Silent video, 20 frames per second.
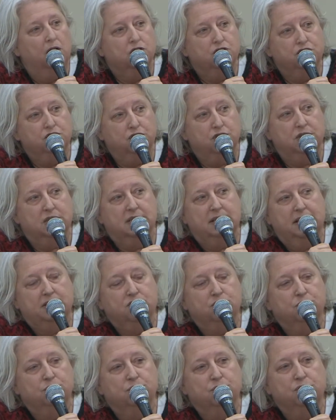Just
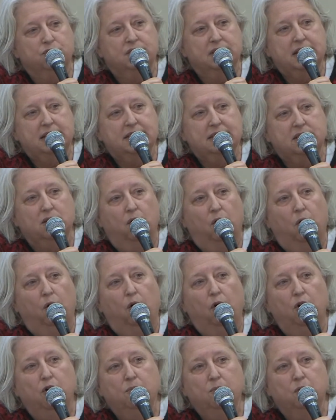let you know that
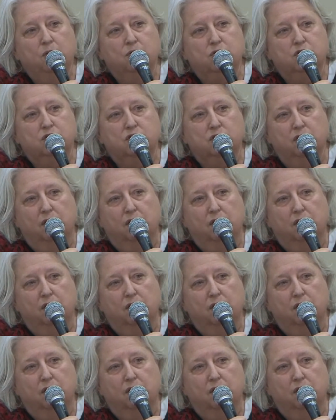almost